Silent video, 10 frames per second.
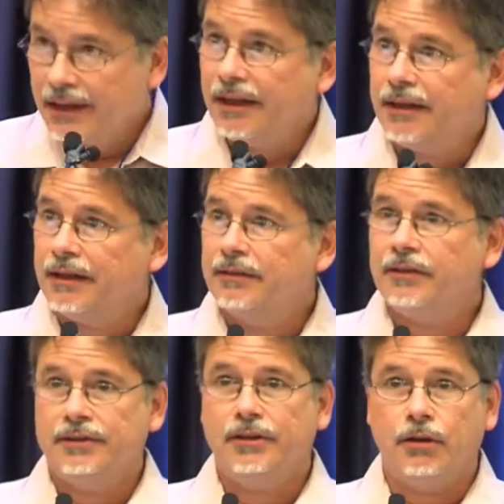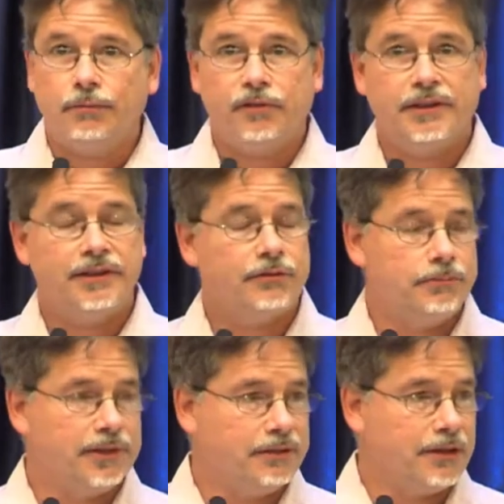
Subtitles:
And hopefully this will be